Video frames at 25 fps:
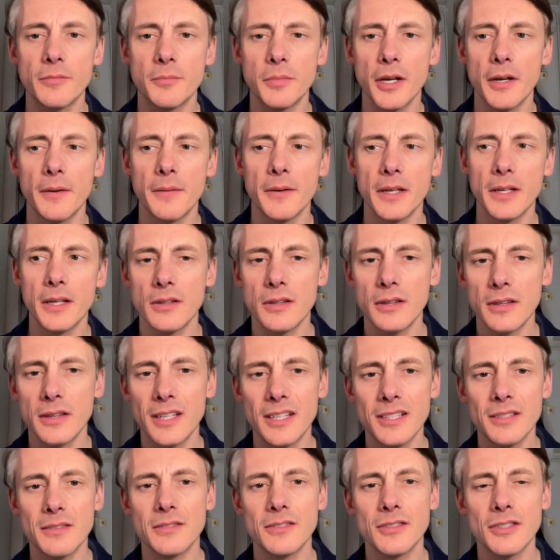But
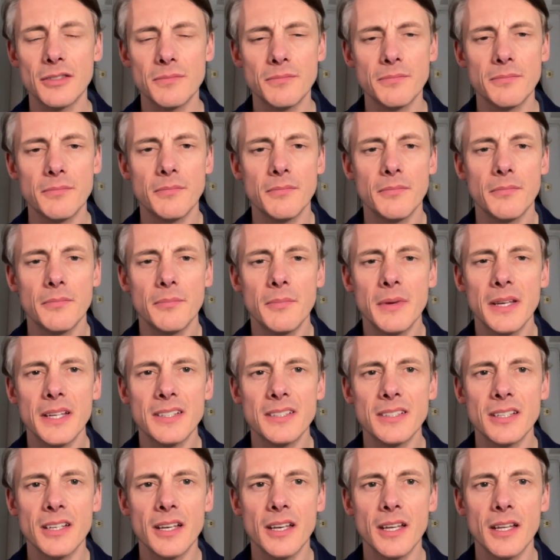this just
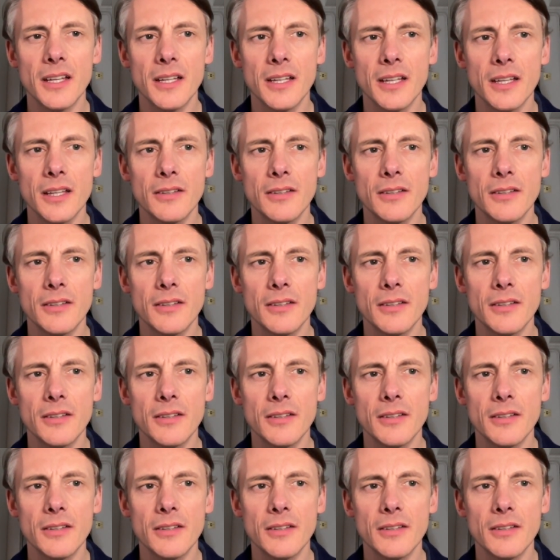makes it